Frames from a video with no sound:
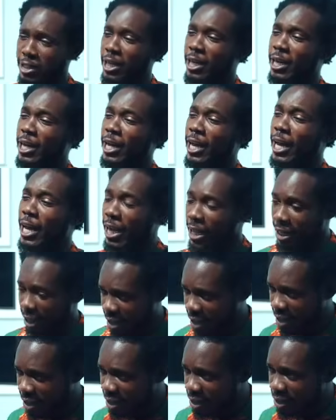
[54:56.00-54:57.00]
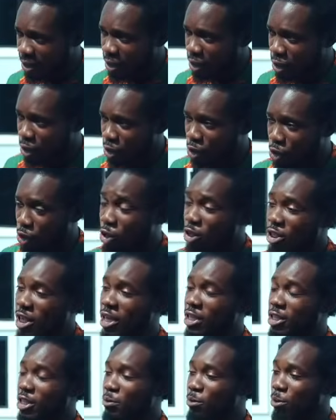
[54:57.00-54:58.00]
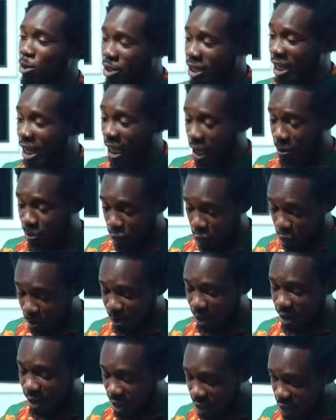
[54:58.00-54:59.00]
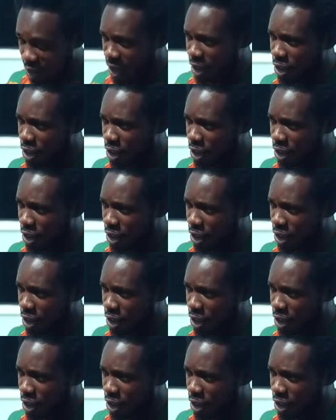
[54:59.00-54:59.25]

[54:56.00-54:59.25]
It's a lie. Dozier is the most handsome in this